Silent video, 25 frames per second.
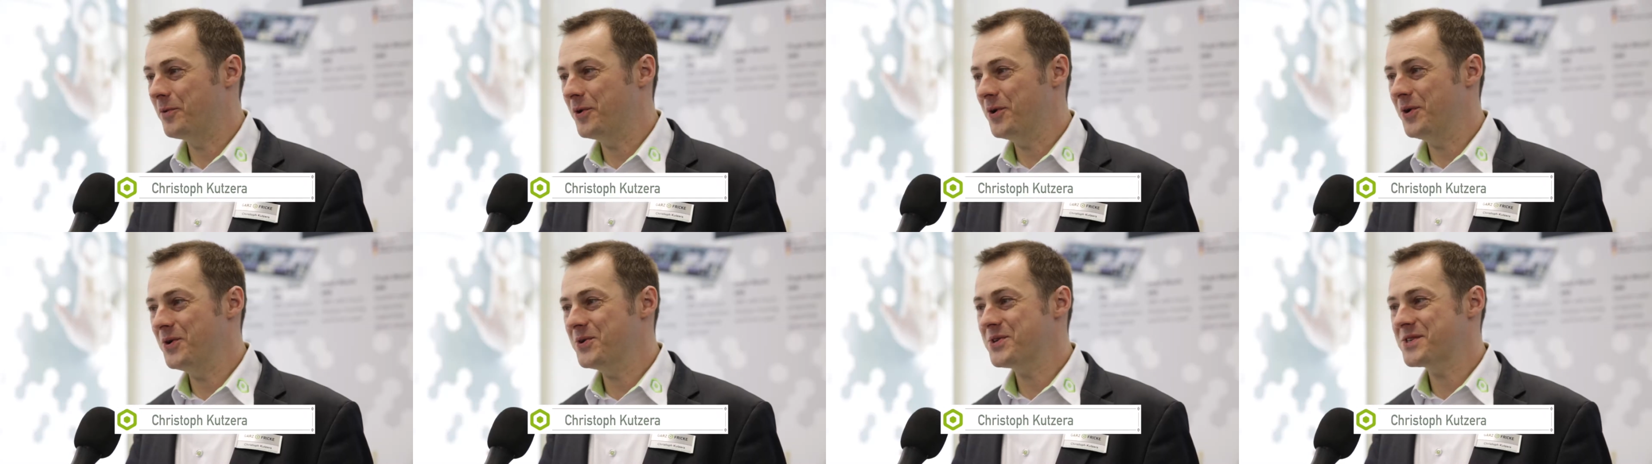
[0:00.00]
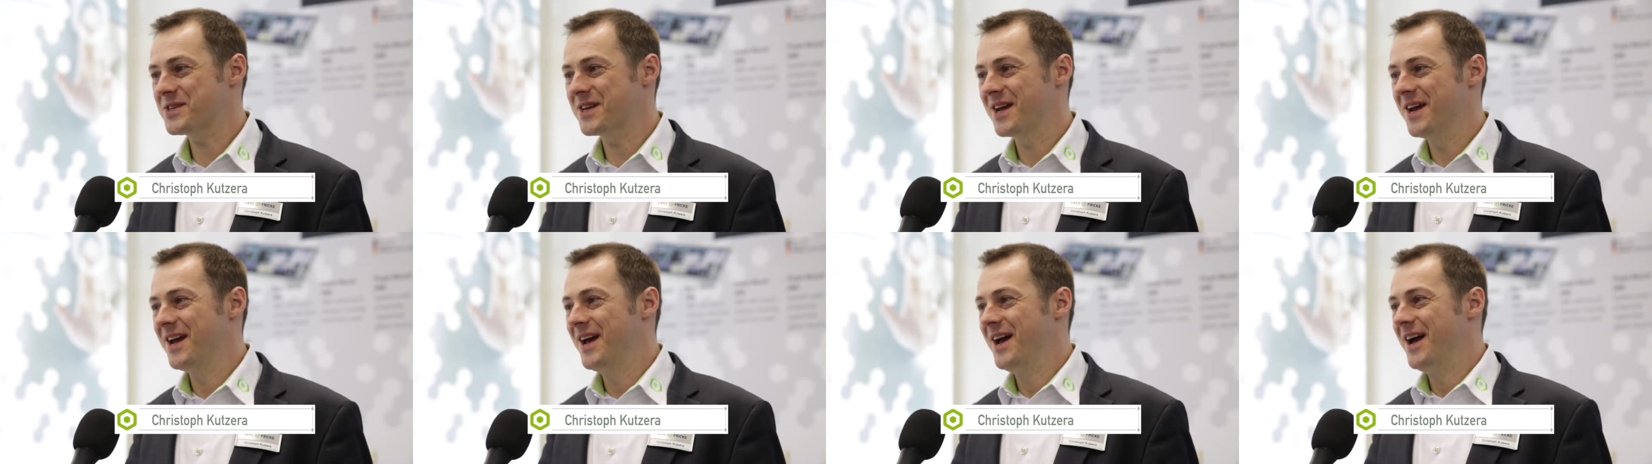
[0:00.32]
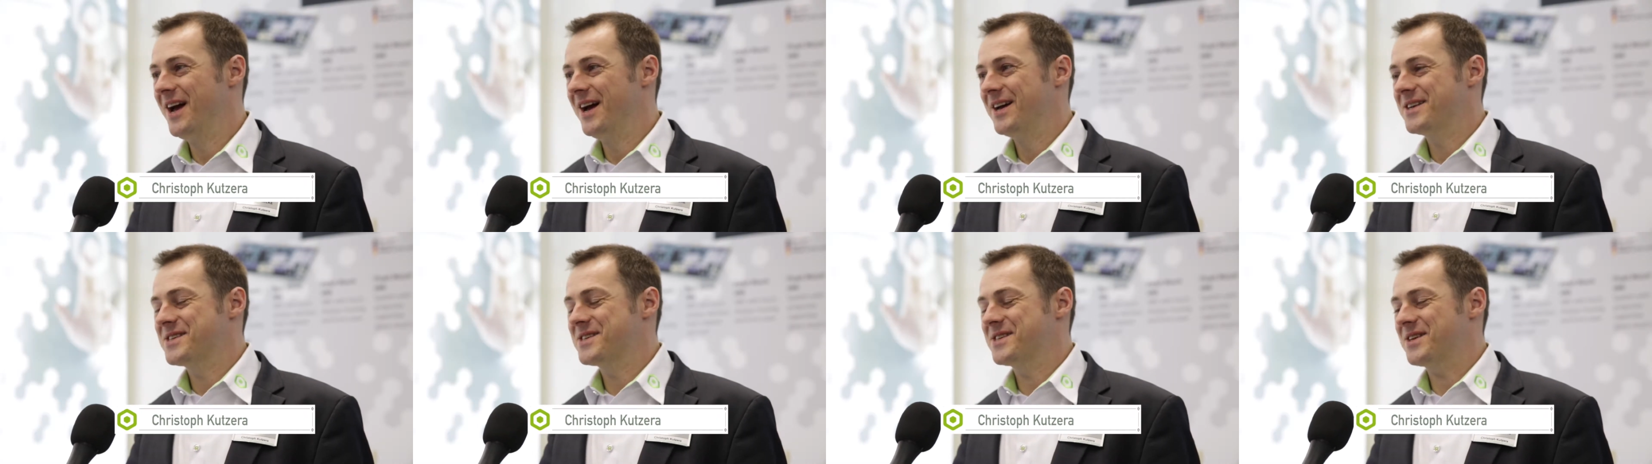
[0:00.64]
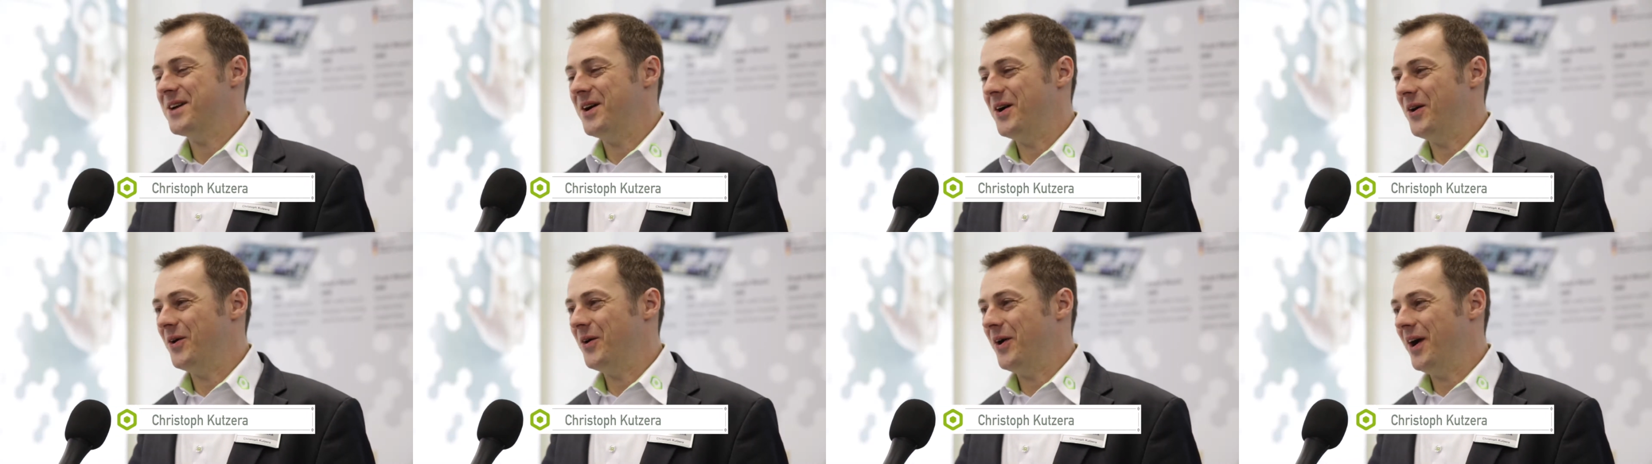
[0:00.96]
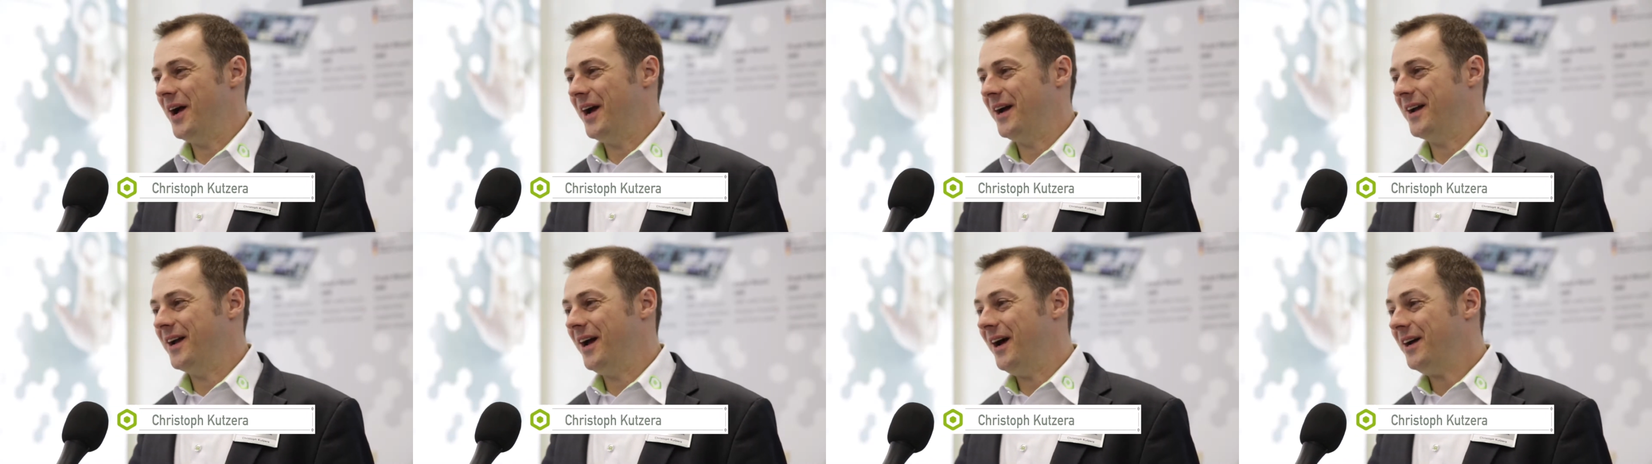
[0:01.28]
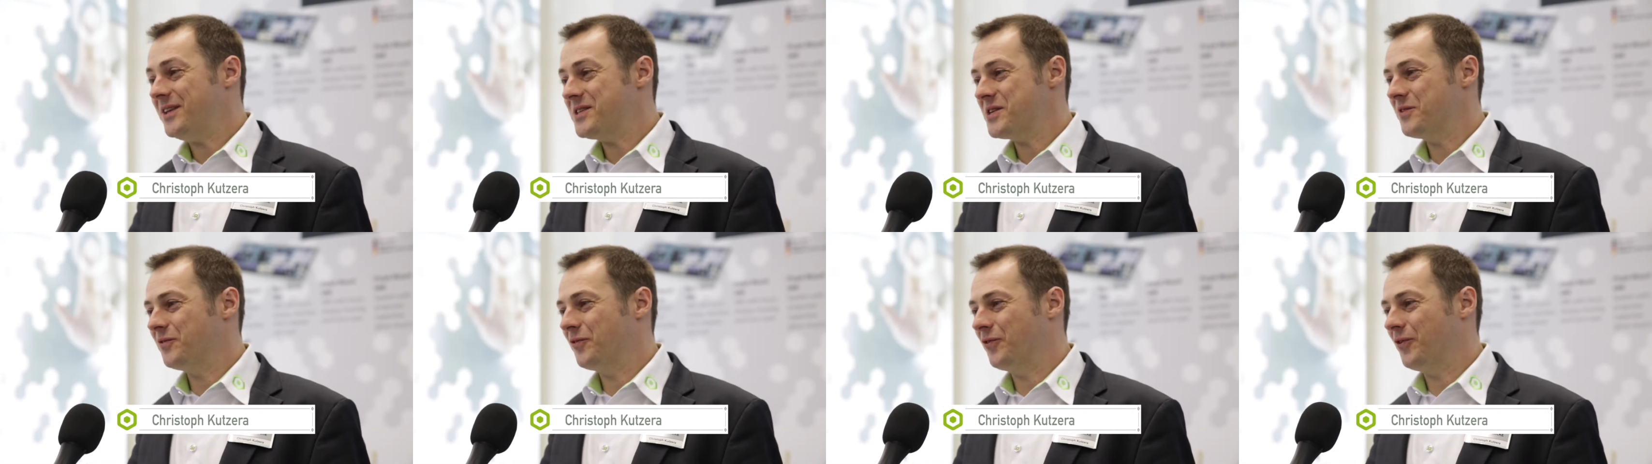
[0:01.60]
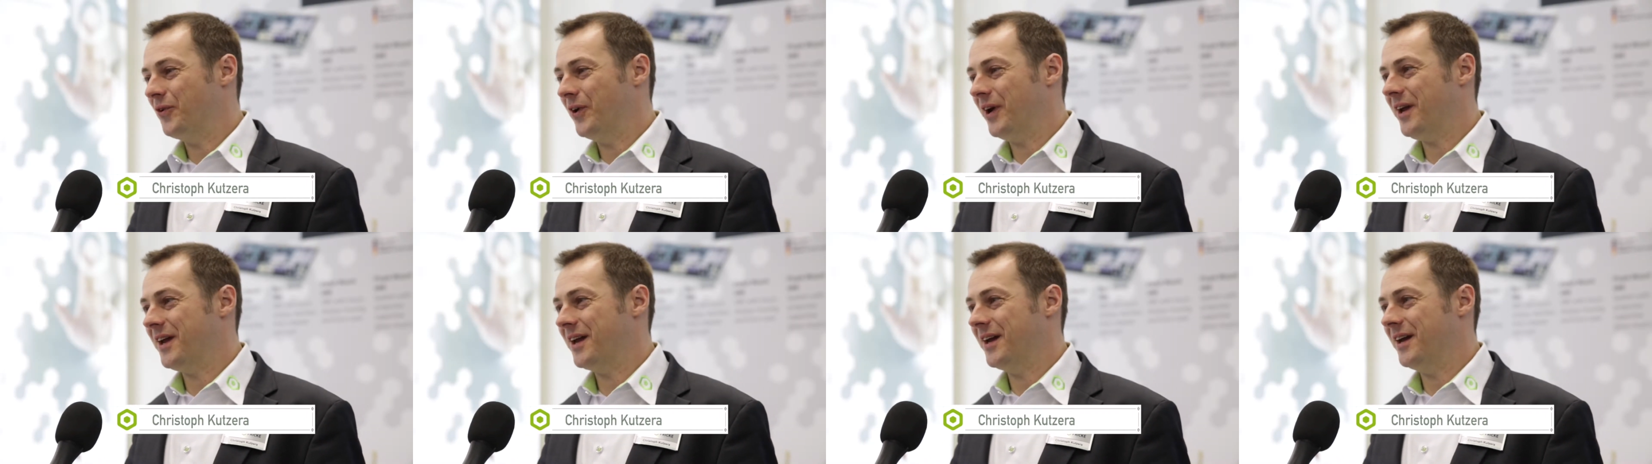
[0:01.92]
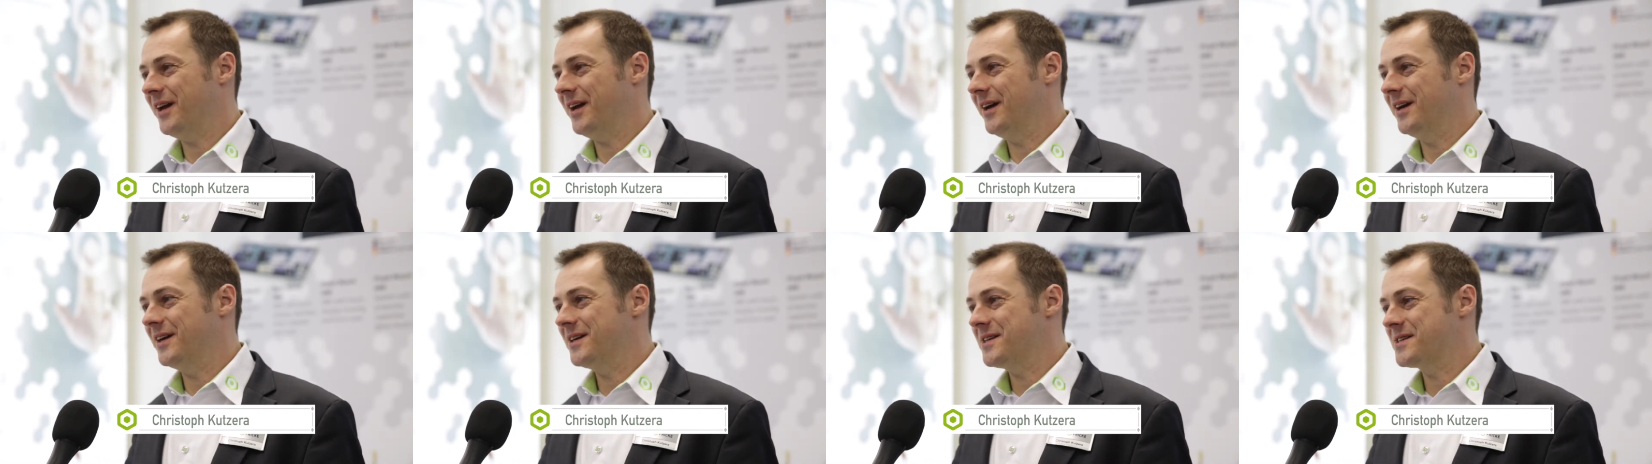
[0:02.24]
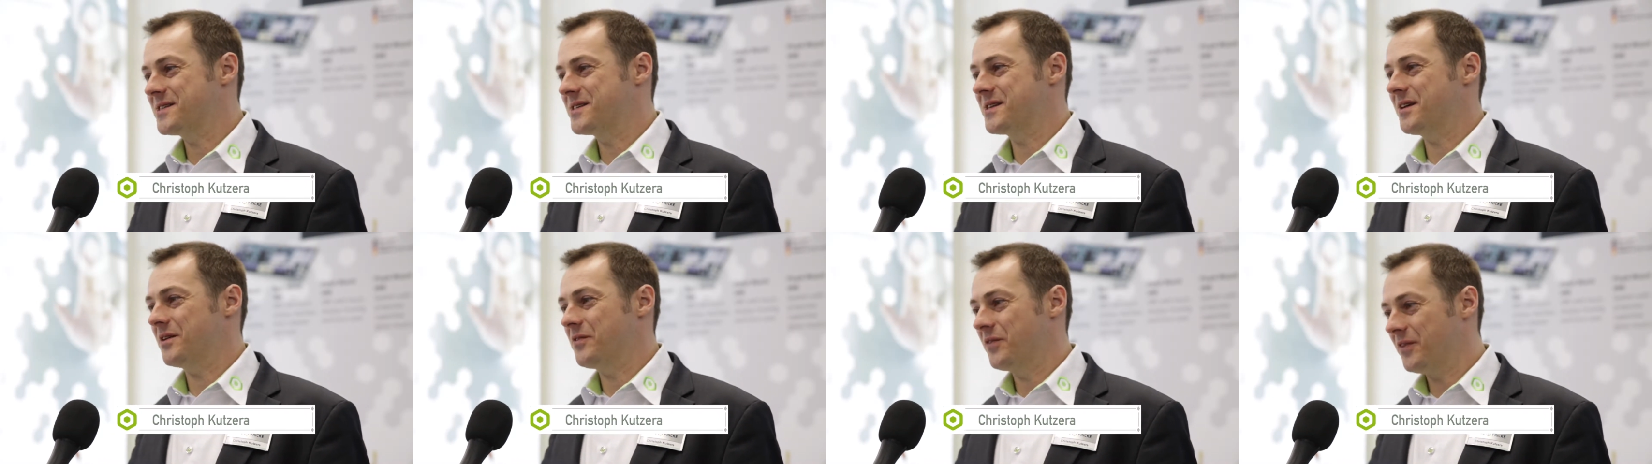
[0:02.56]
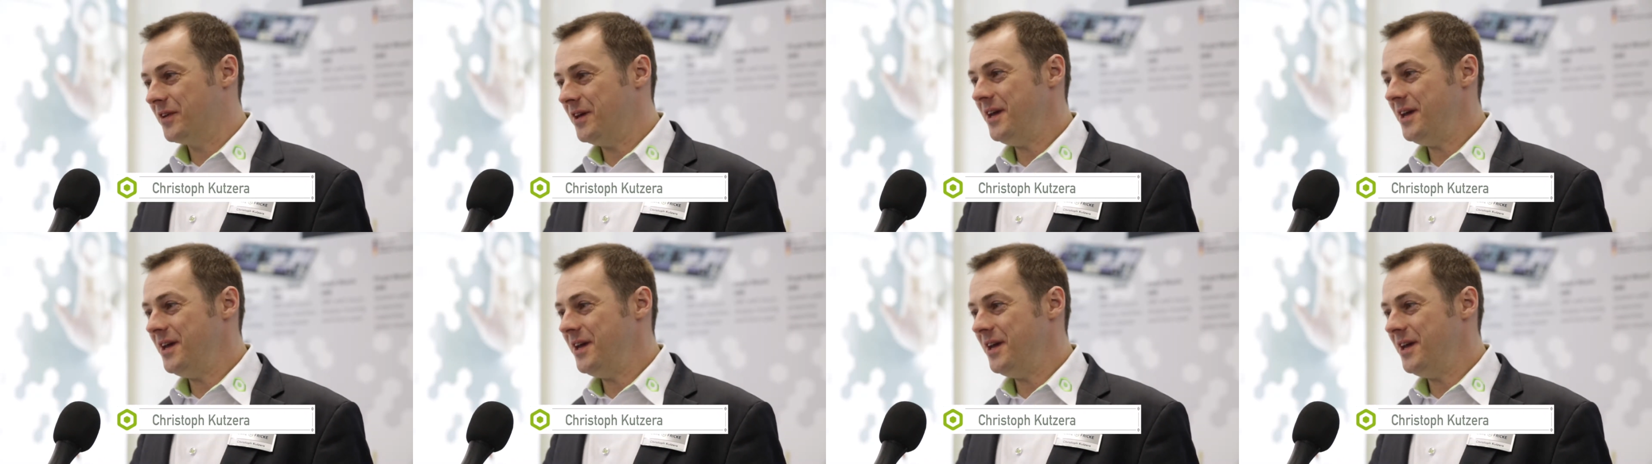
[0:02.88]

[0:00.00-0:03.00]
booth. So Garz & Fricke is